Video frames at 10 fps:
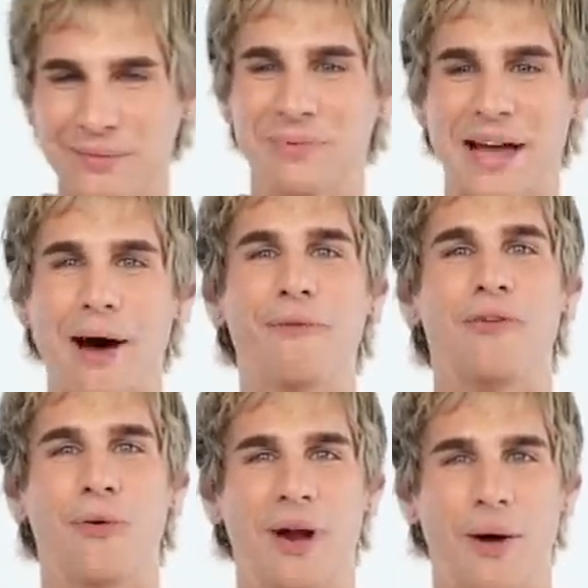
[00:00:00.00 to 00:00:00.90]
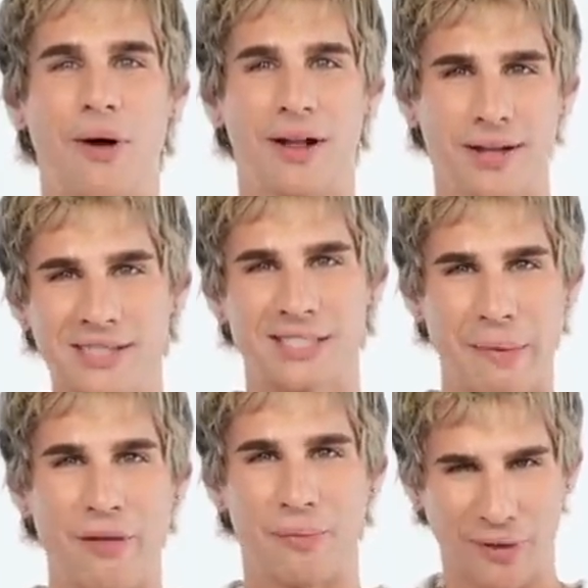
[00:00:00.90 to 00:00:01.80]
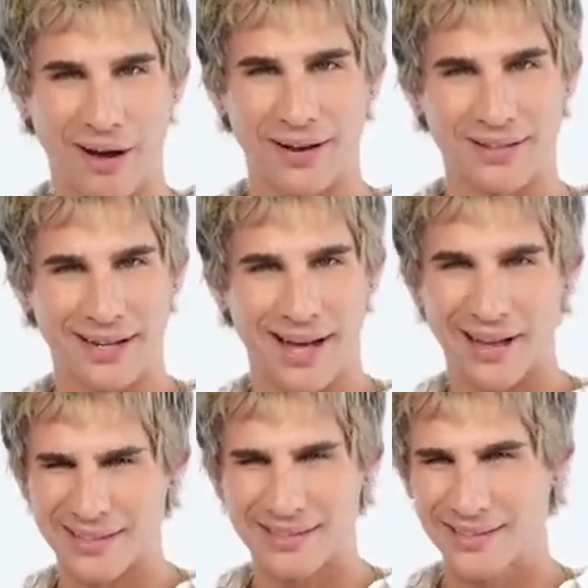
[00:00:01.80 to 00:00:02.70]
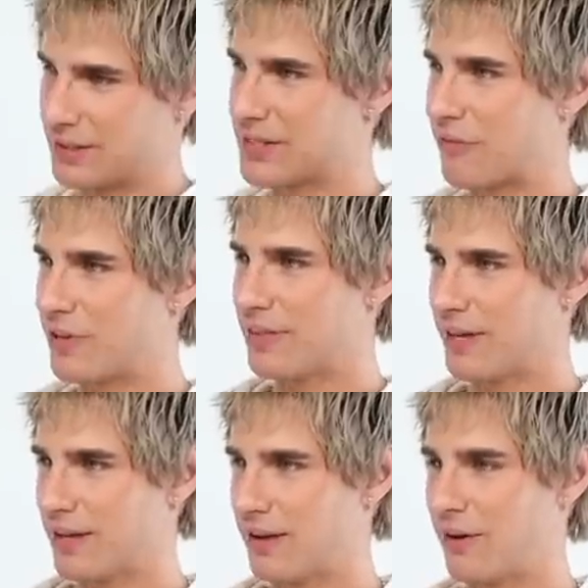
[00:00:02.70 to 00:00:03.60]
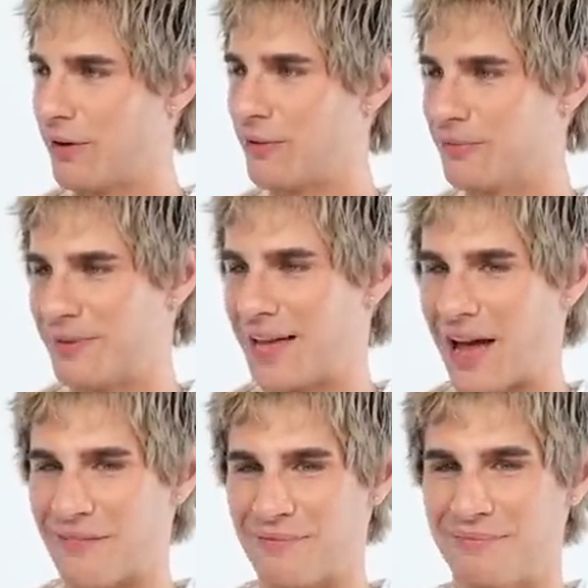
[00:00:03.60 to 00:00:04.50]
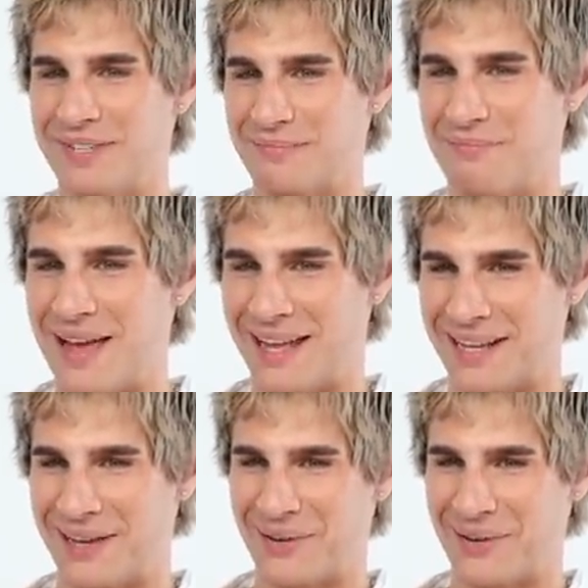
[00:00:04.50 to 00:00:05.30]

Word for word: will be helpful when I want to smell the product, I guess. Is this everything? Oh, we have Miss Manny